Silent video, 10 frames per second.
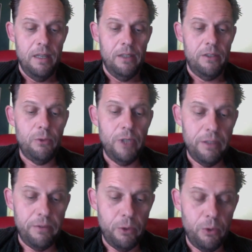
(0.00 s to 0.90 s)
Street
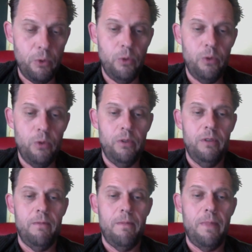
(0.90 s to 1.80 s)
View
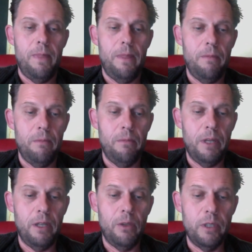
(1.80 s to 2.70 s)

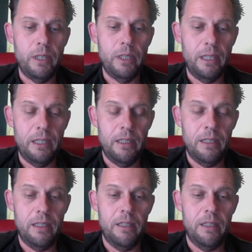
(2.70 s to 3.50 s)
by Google,